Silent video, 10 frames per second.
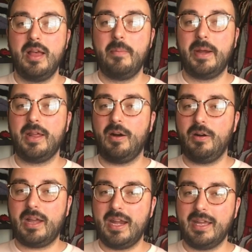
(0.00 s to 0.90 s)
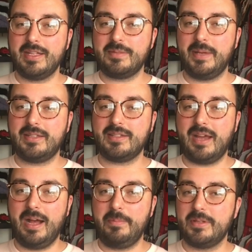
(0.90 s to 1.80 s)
but it all kind of gets mixed up,